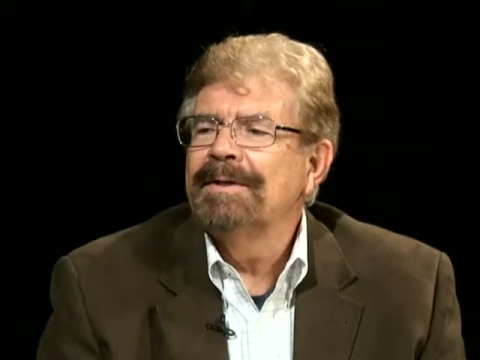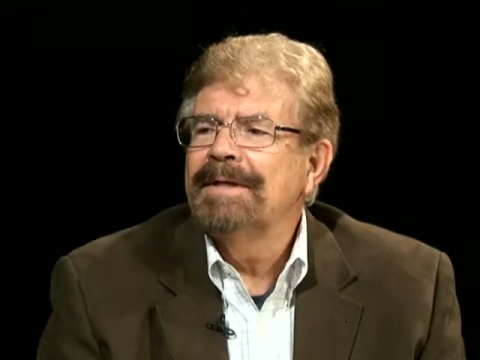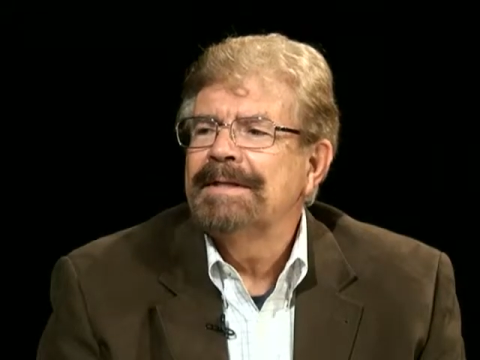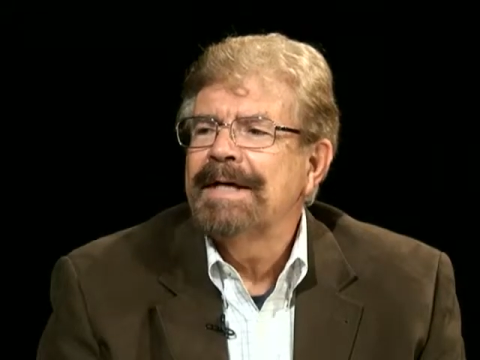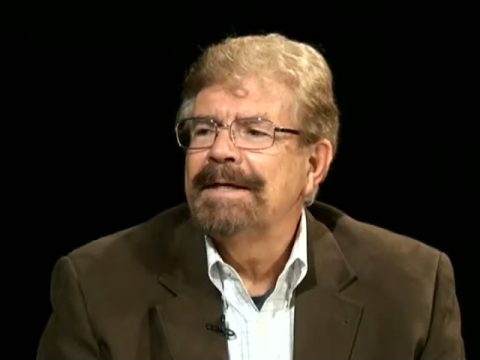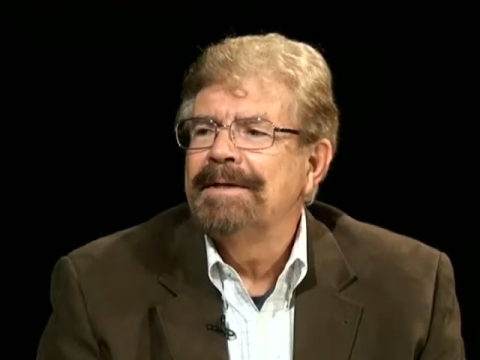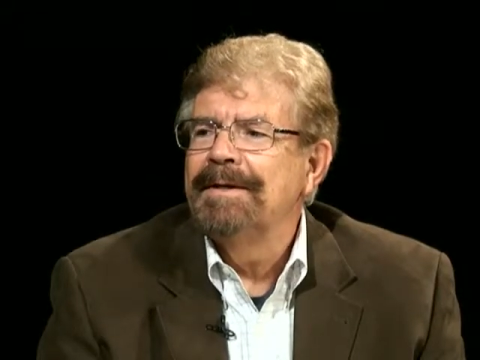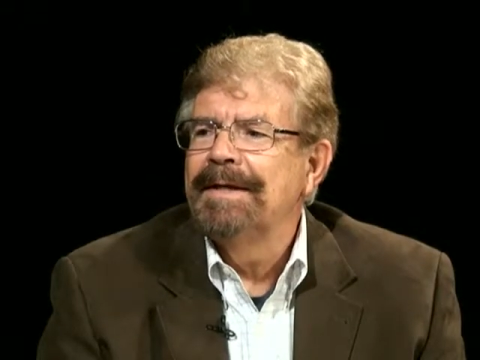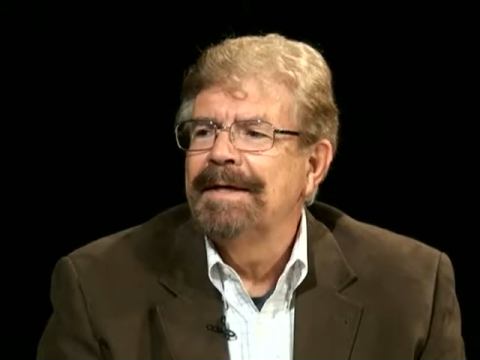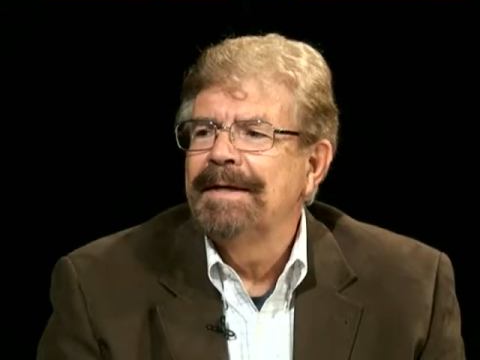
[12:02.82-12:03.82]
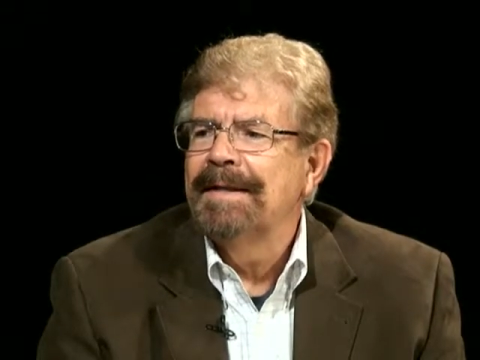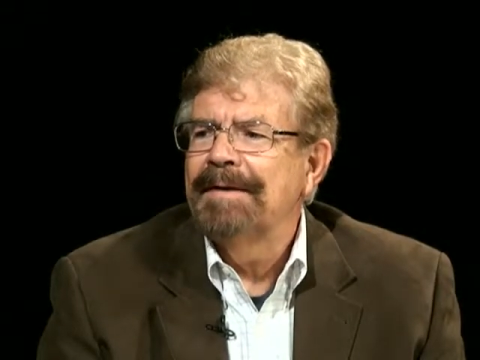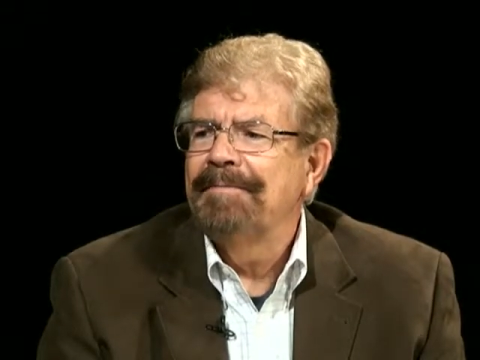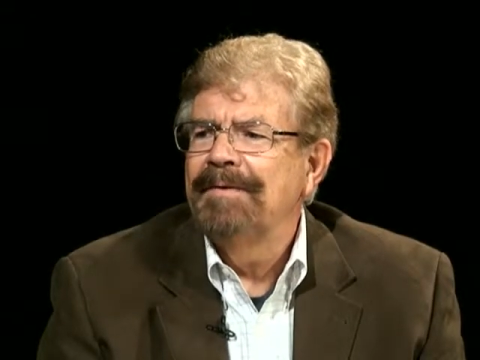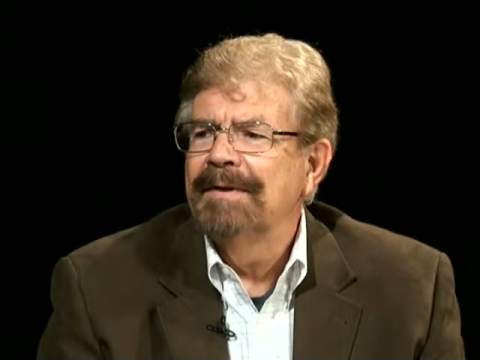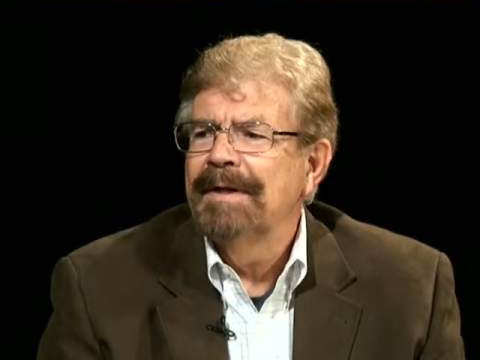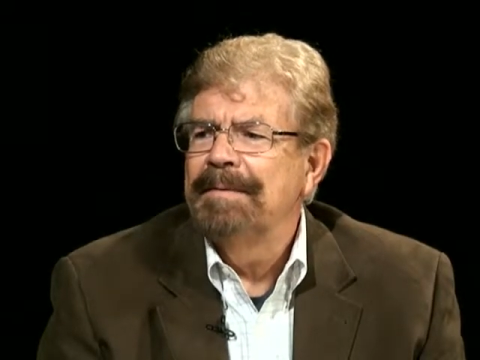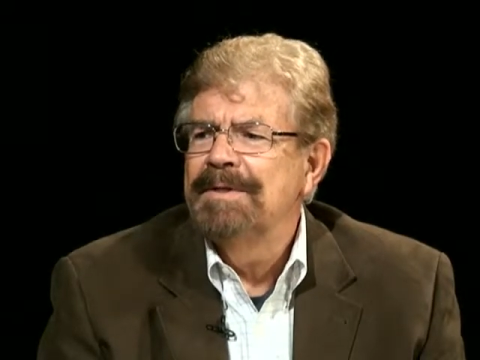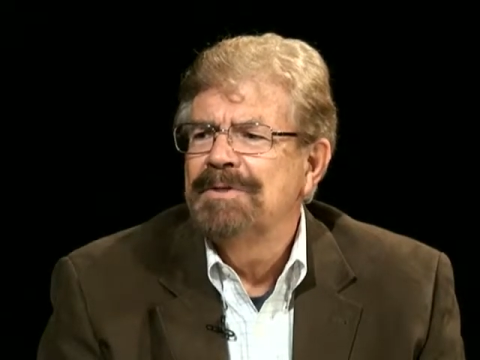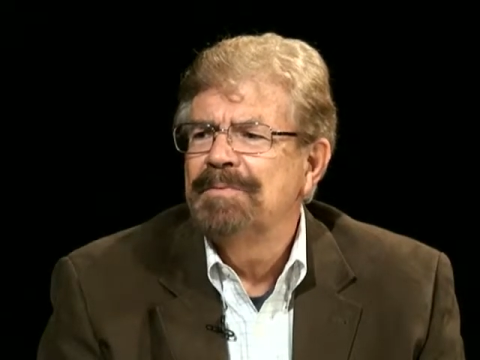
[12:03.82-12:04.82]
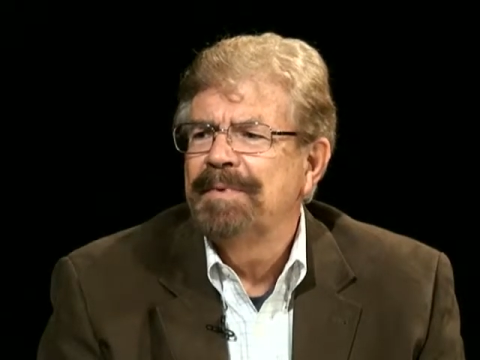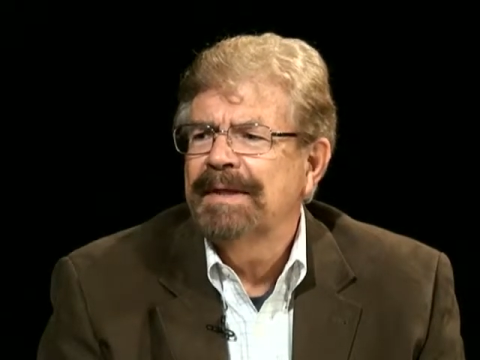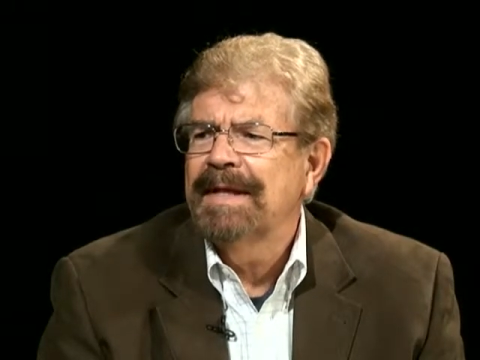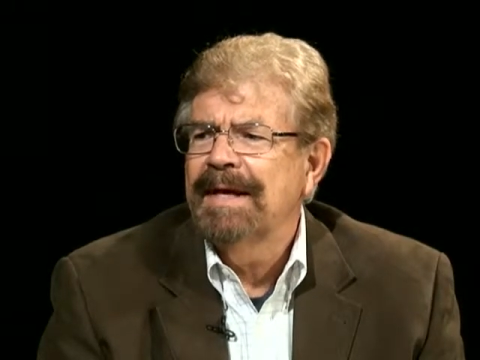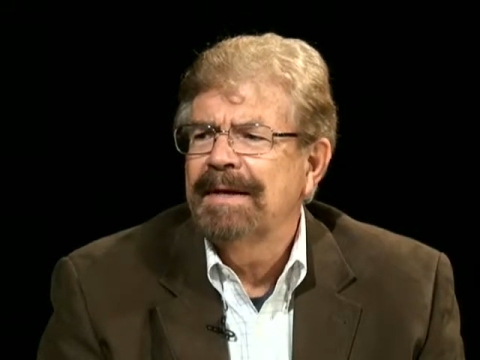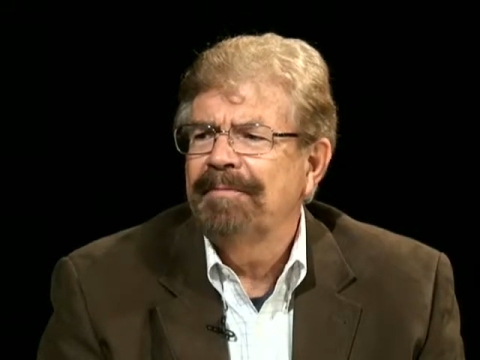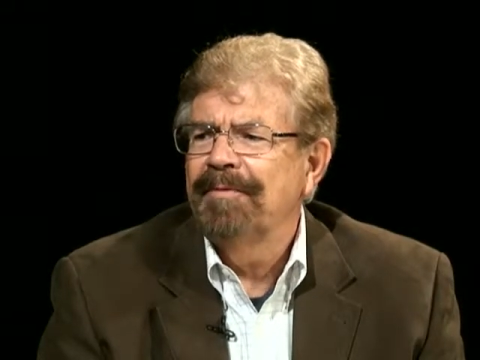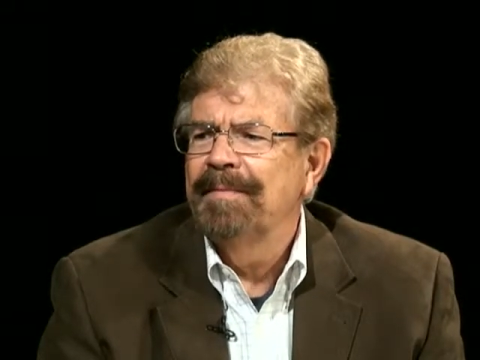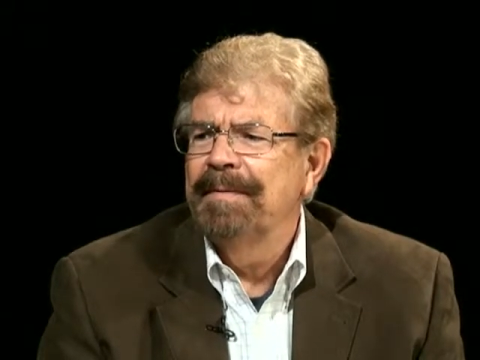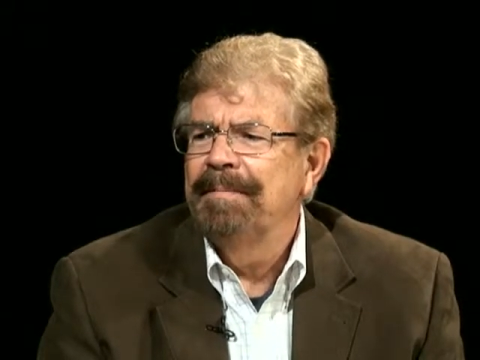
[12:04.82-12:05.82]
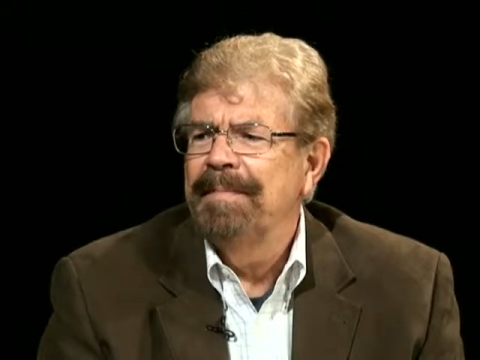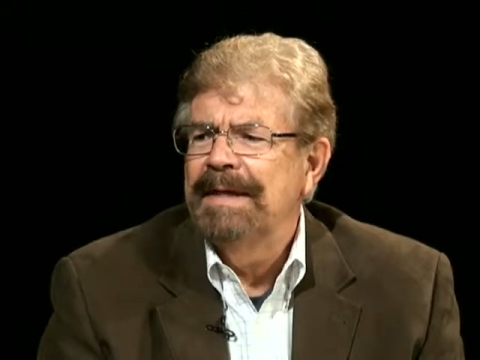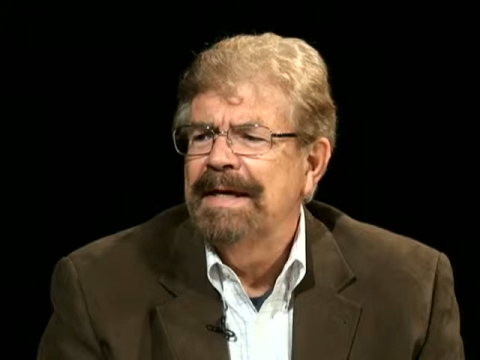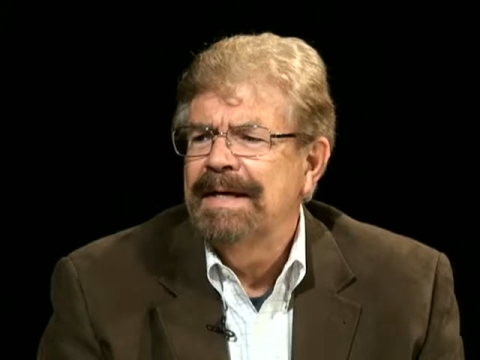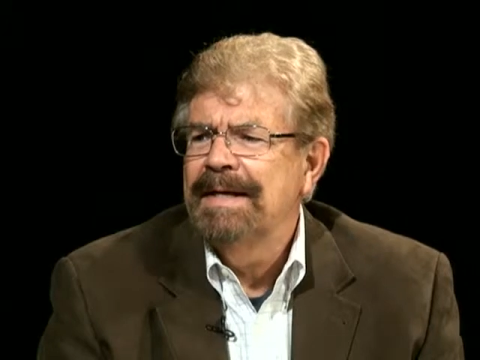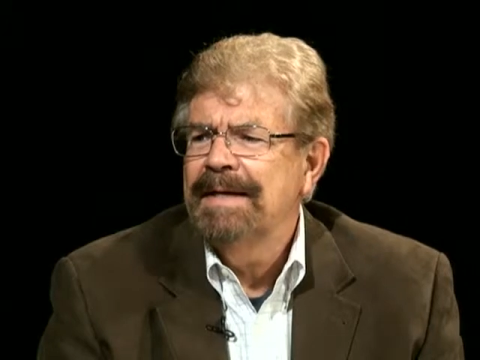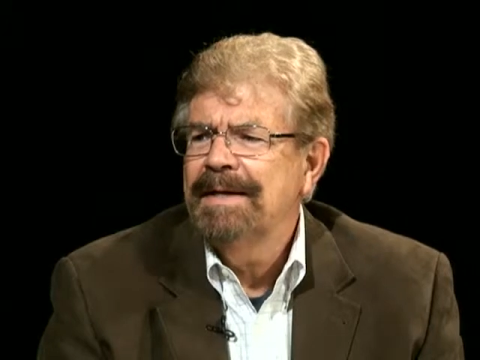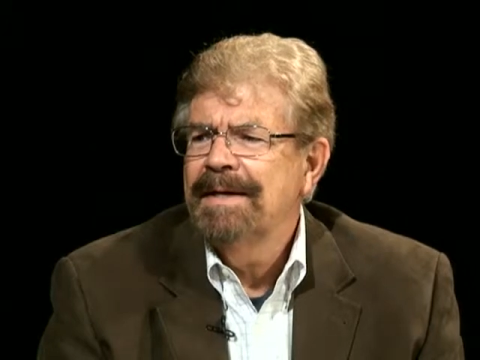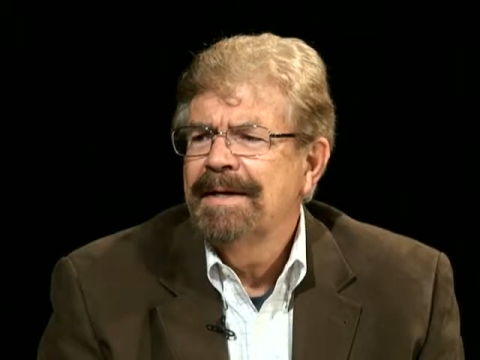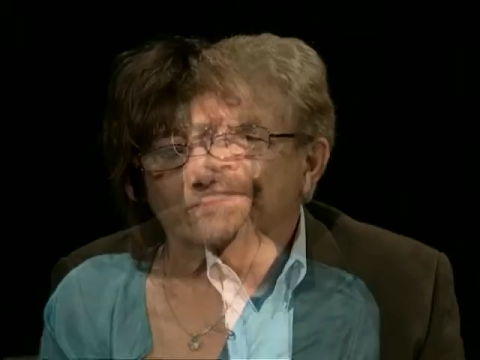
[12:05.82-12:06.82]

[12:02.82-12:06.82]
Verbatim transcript: did it take you to get into that feeling? I mean, did you pick that up from the beginning